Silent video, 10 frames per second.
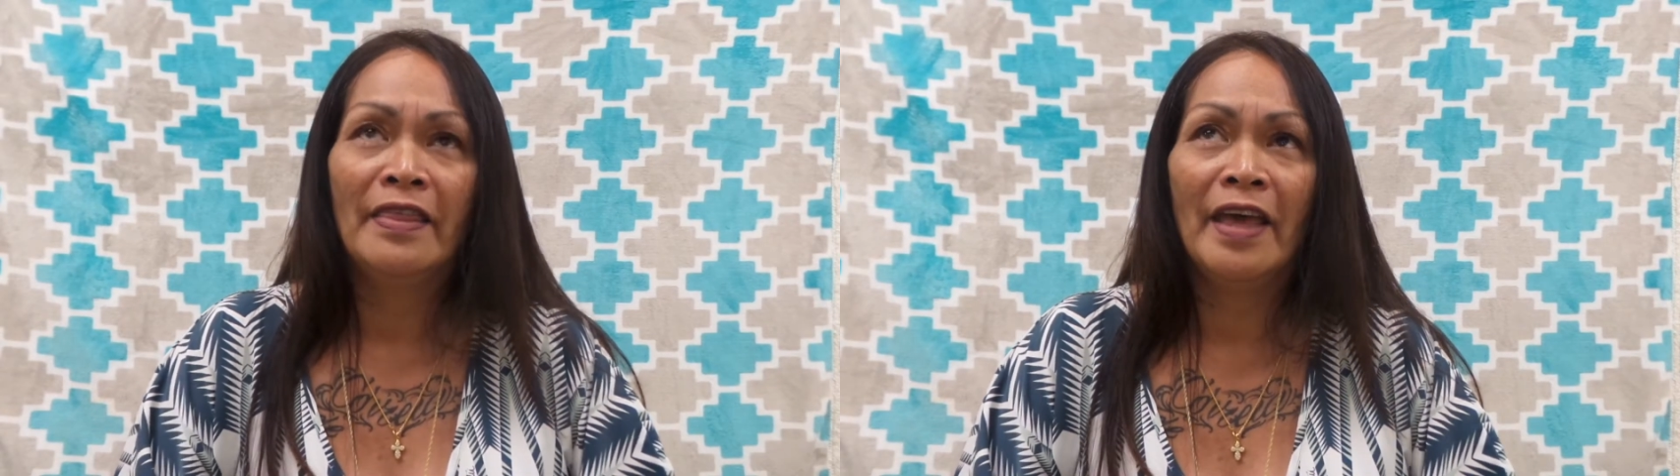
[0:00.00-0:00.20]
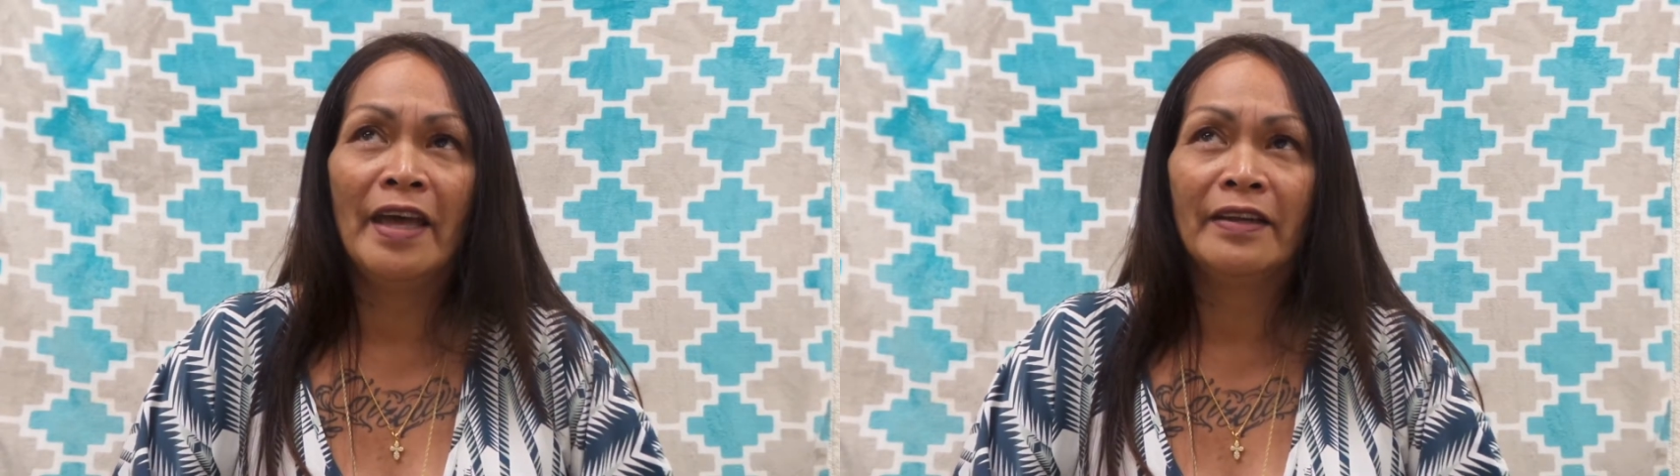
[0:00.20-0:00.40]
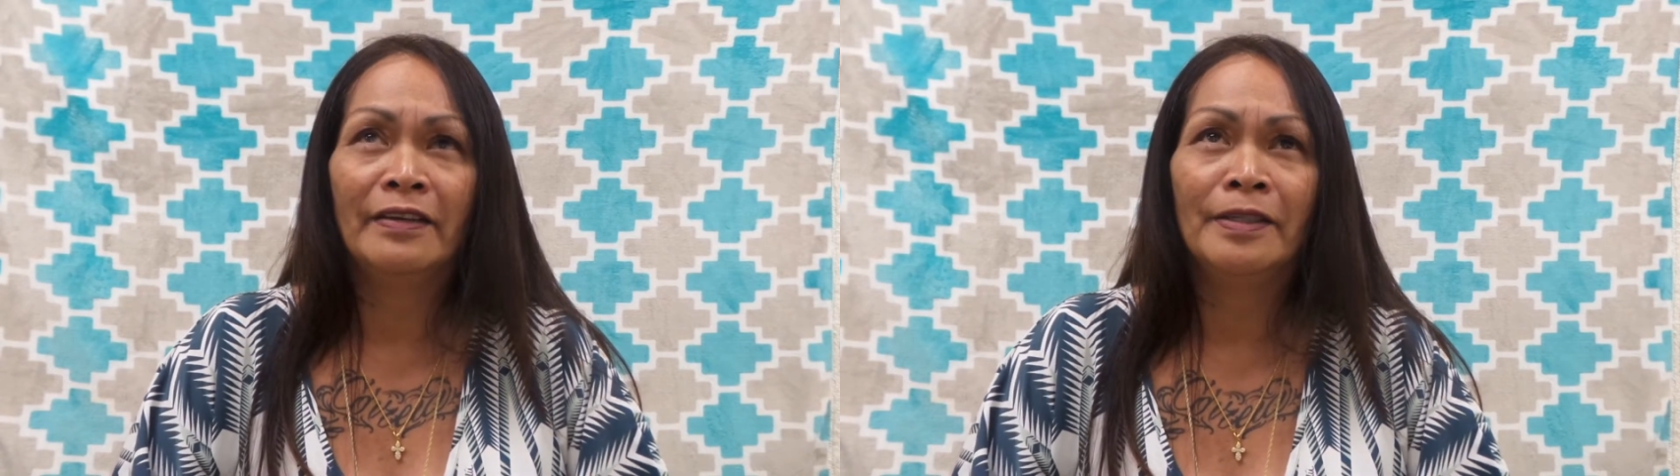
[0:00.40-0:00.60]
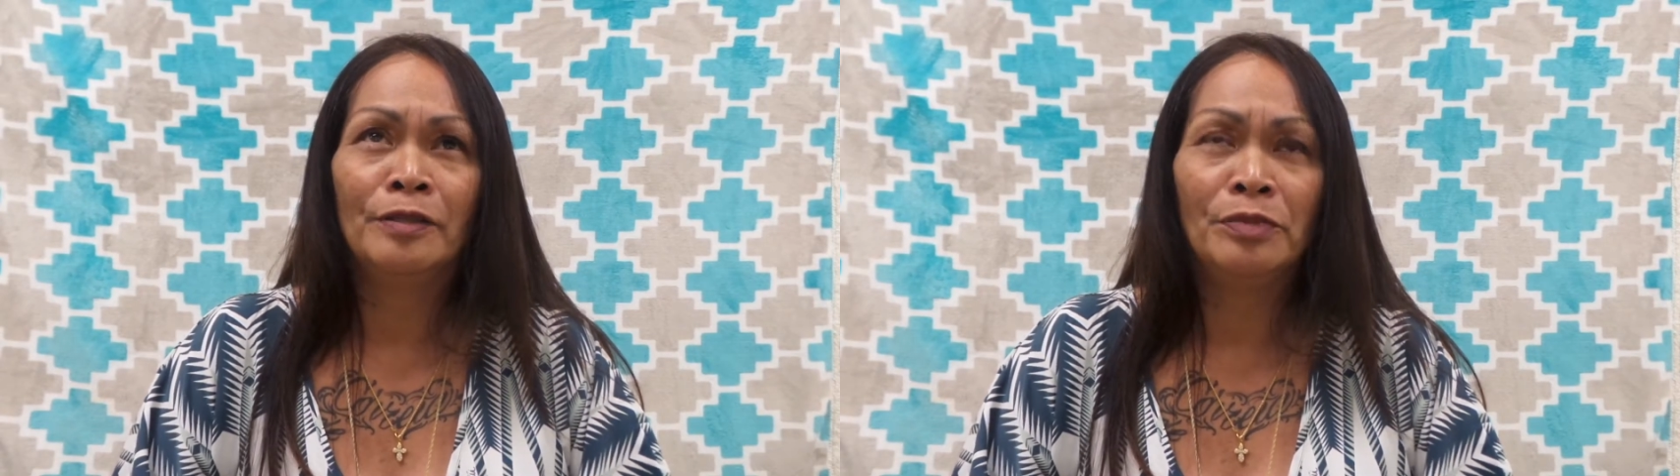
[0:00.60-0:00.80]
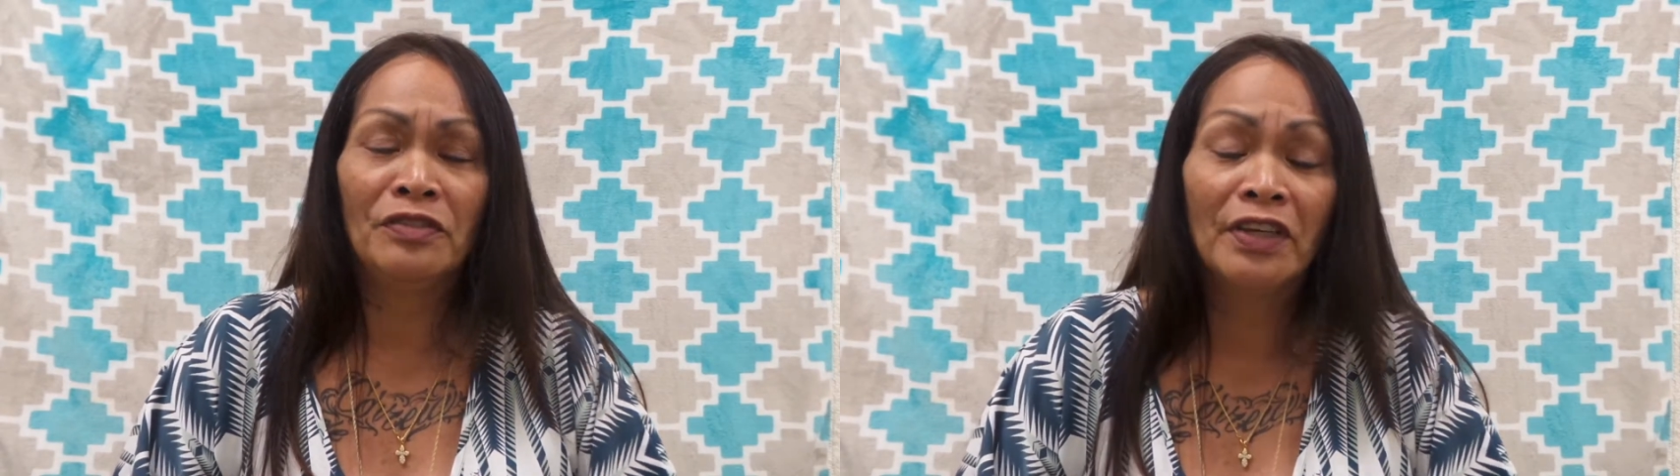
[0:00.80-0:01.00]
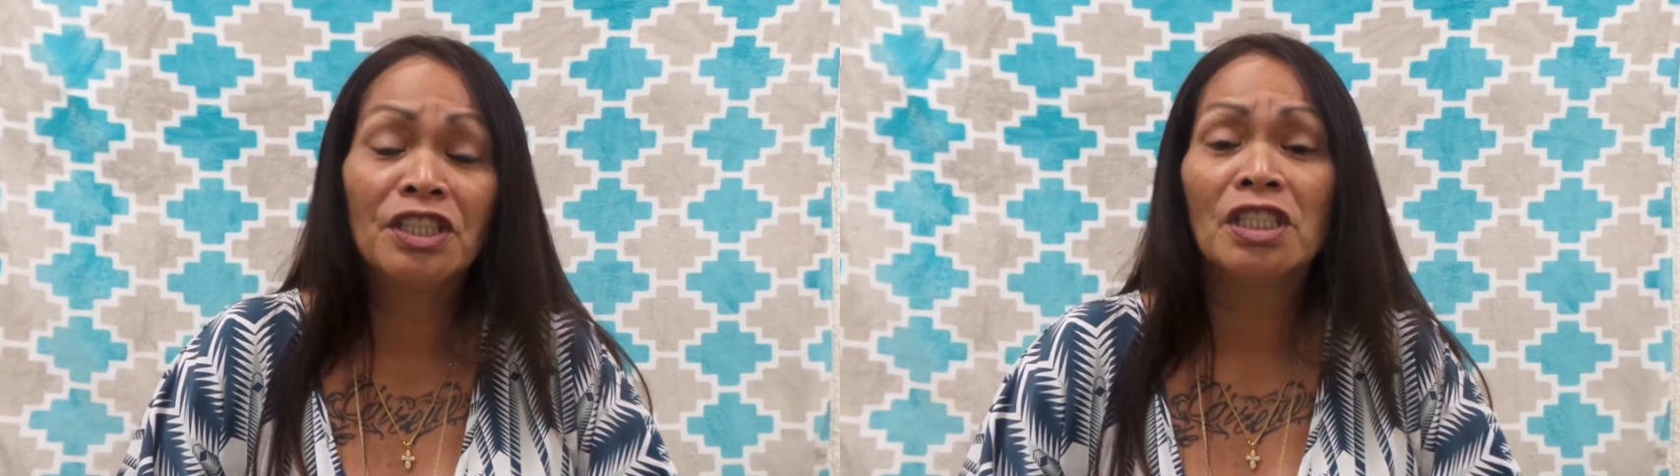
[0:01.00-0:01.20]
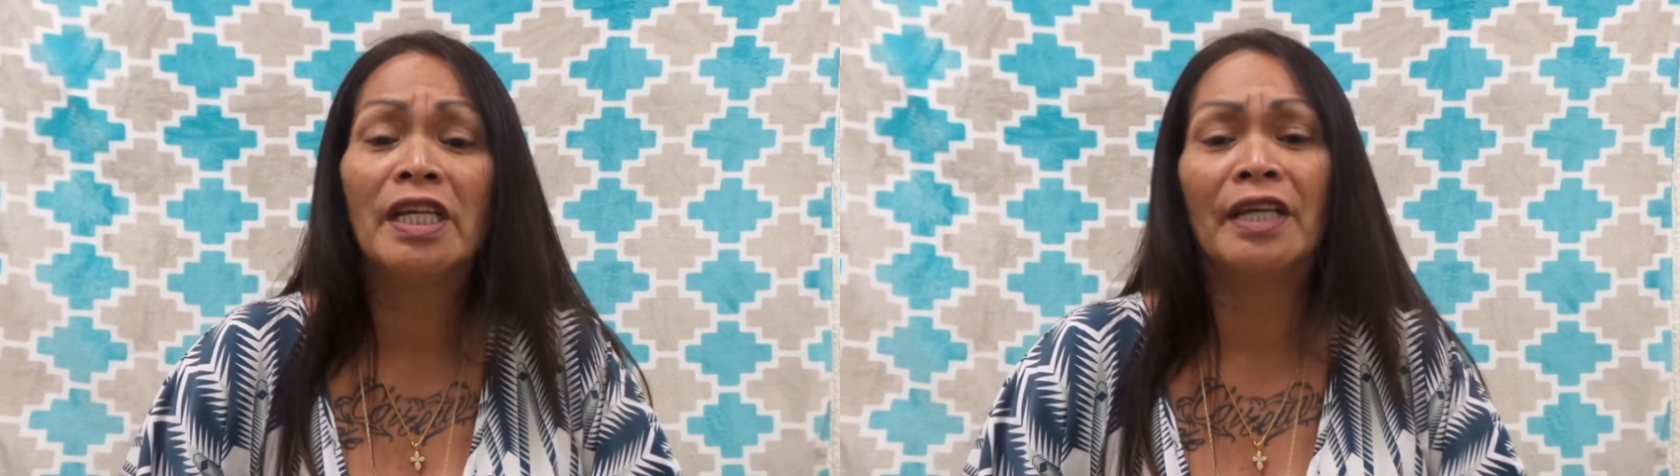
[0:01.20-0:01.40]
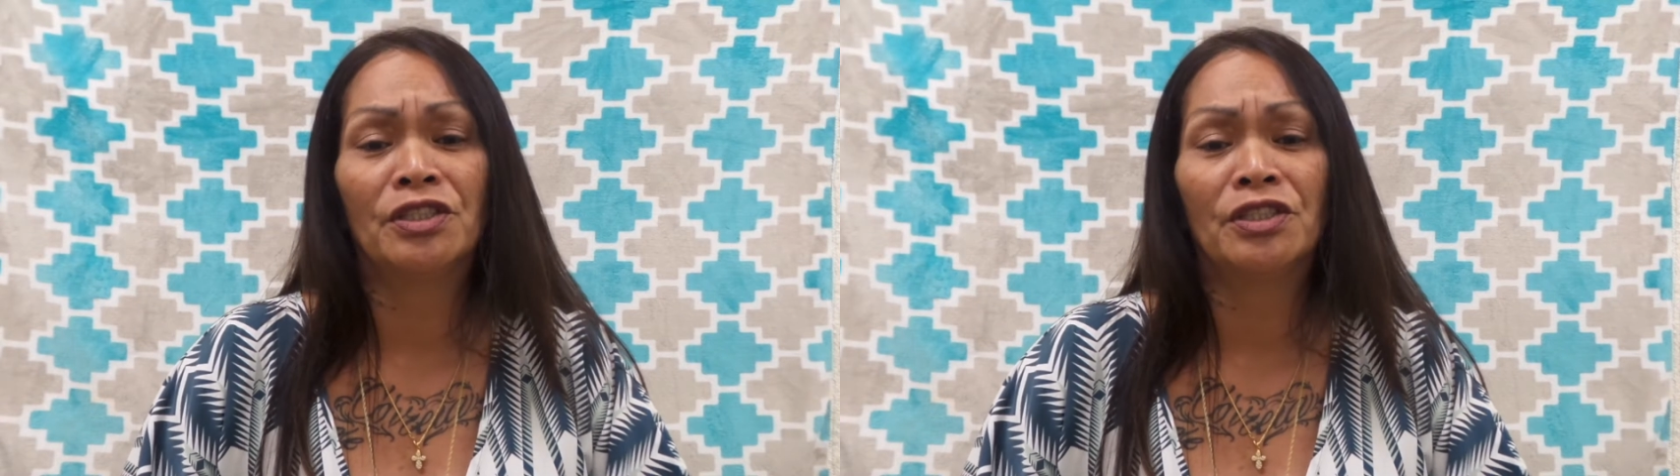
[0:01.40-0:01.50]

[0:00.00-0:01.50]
that eventually I